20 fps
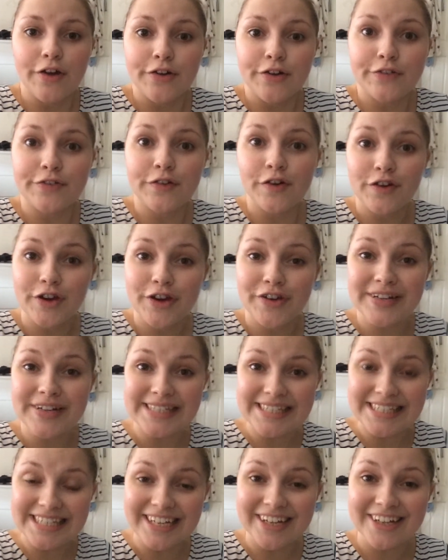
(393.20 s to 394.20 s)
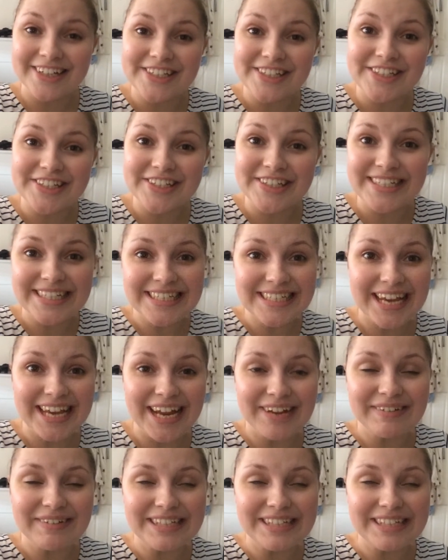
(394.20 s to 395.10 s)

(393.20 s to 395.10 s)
for a christening on Sunday,